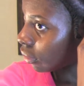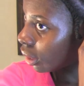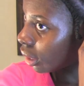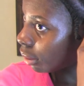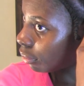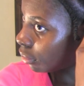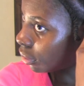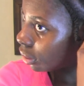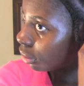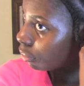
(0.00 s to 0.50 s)

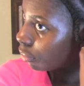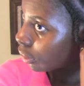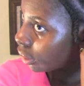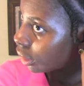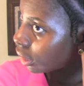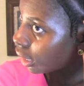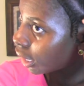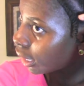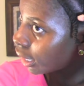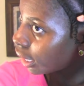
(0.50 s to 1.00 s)
And I'm going to
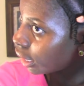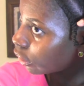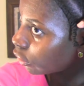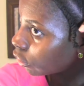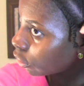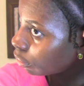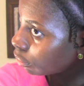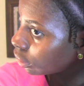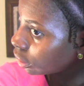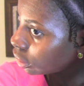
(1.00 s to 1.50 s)
braid it like I
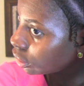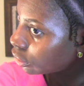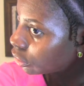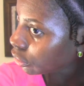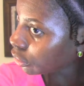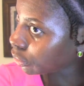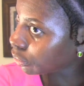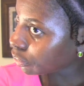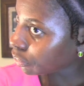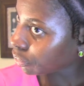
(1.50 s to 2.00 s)
normally
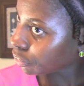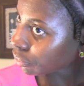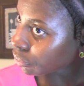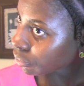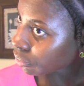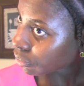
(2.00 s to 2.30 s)
do.